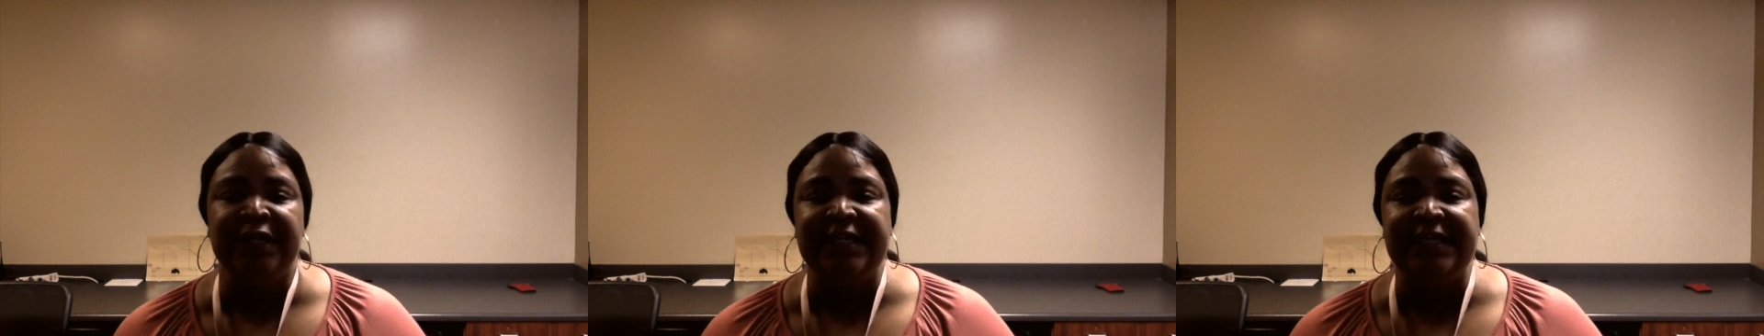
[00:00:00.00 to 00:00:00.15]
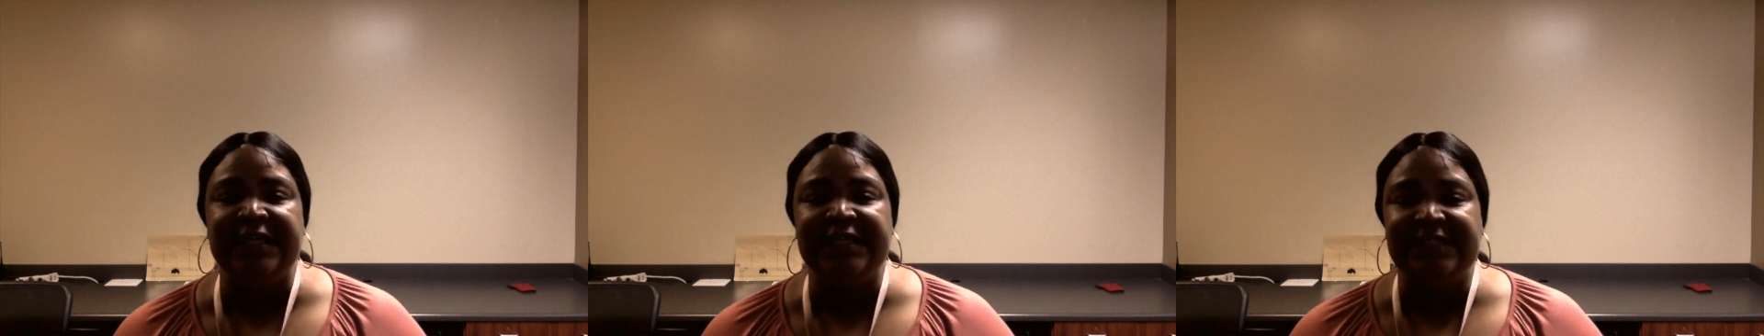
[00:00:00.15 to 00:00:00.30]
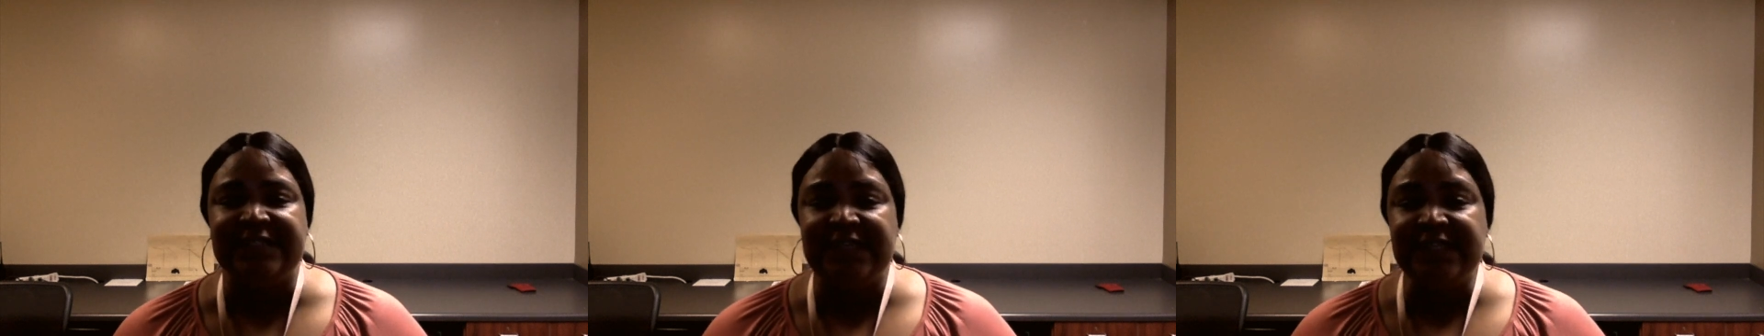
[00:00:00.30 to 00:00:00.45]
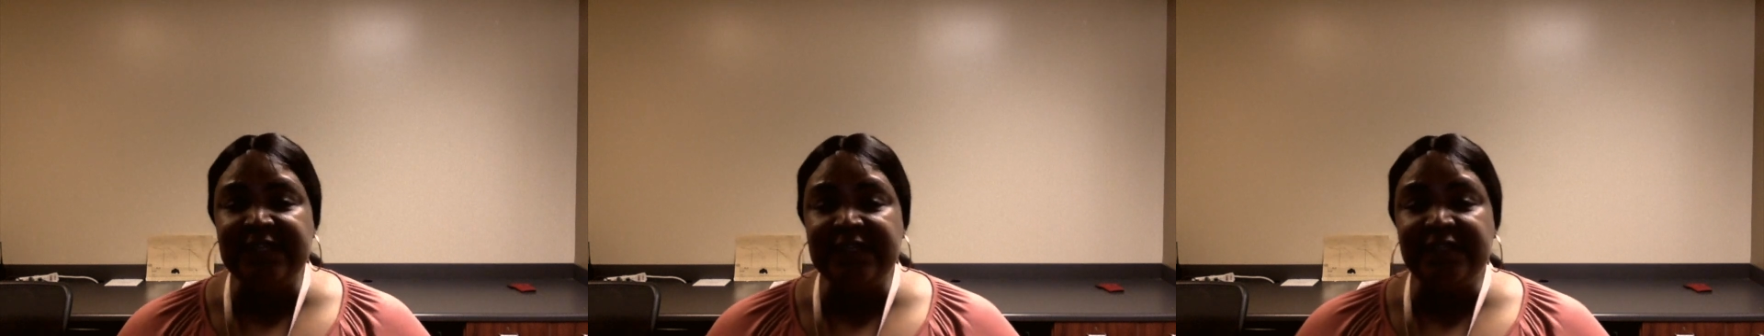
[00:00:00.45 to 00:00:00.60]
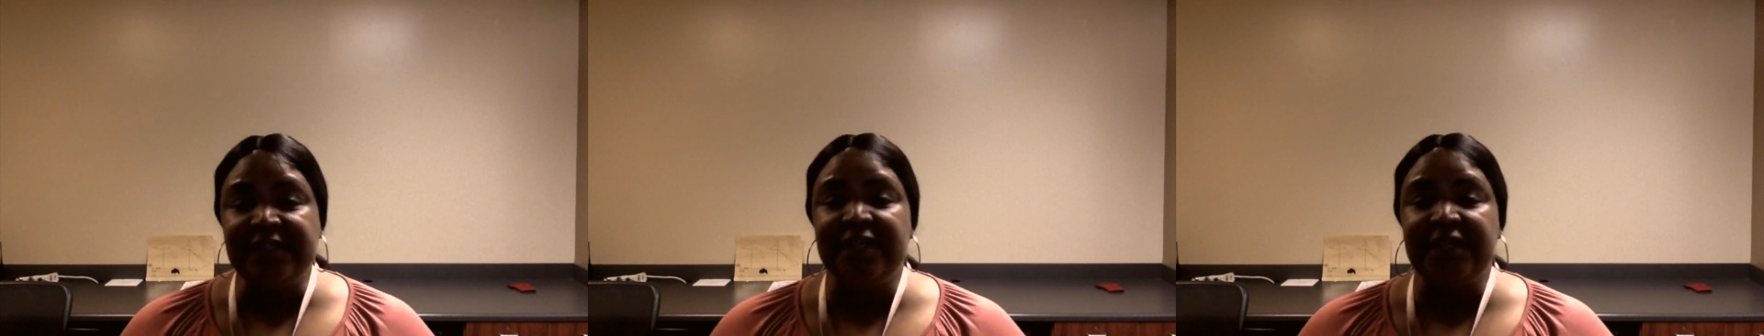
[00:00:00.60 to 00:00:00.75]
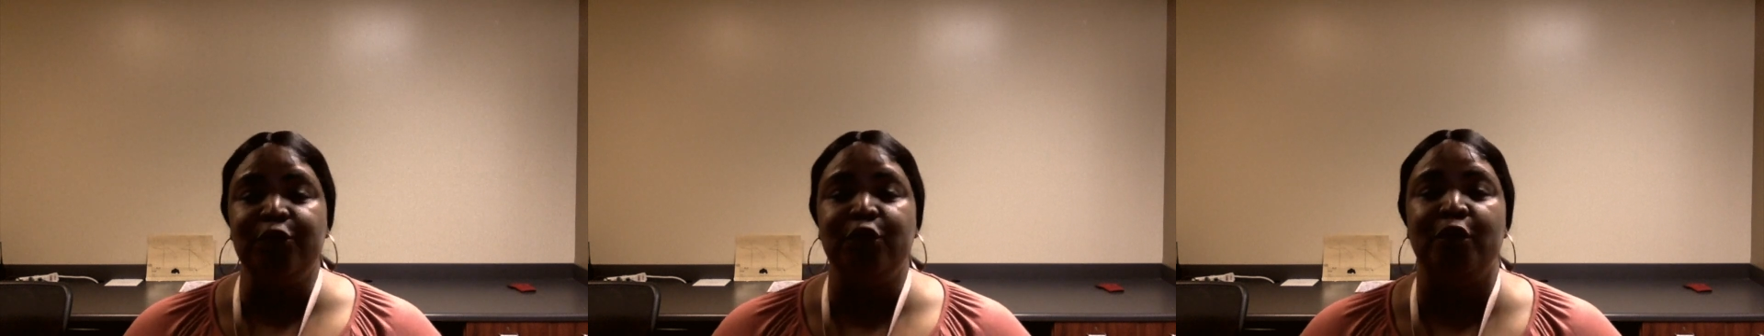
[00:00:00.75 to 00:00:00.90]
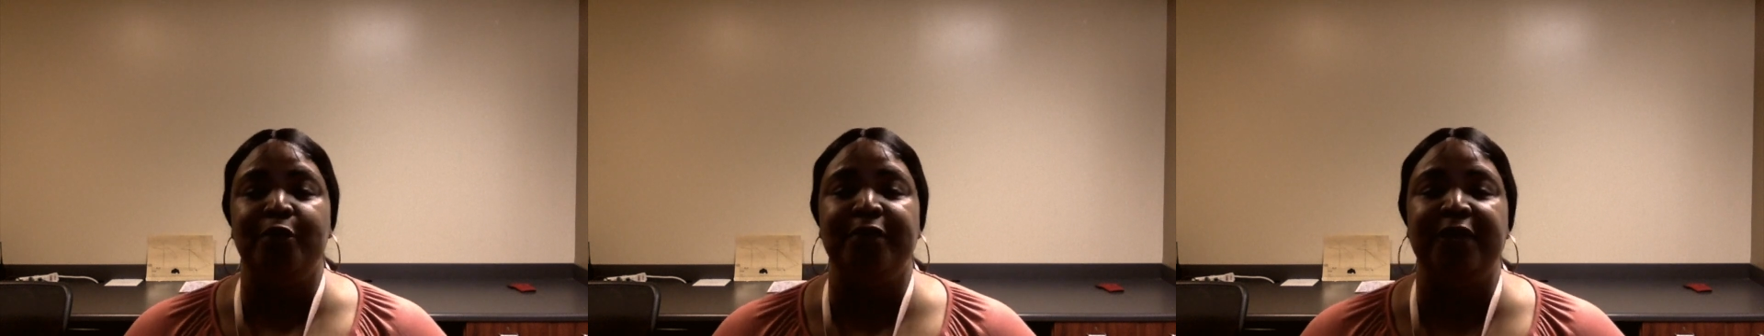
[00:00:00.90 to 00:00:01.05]
Consistency
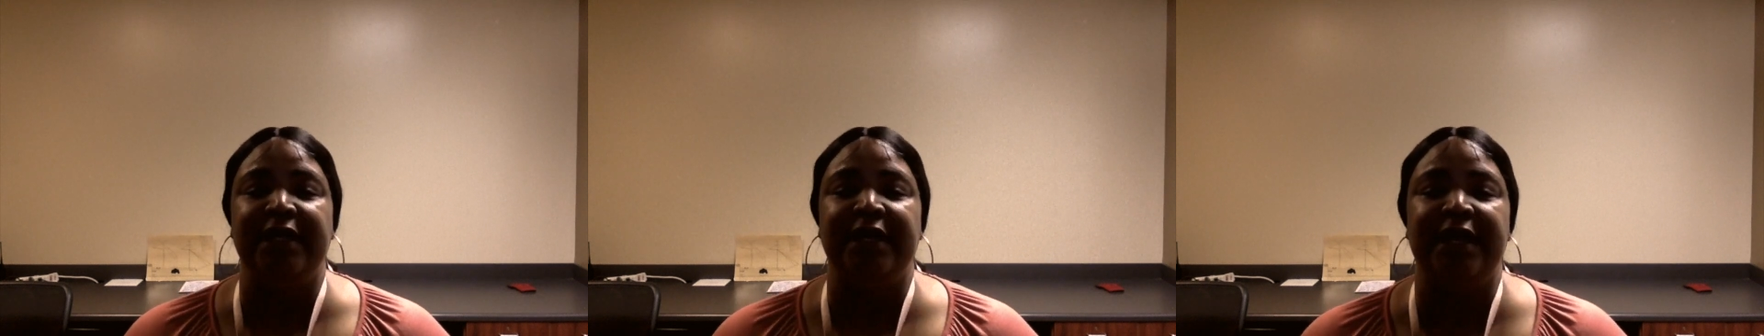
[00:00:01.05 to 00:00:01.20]
will be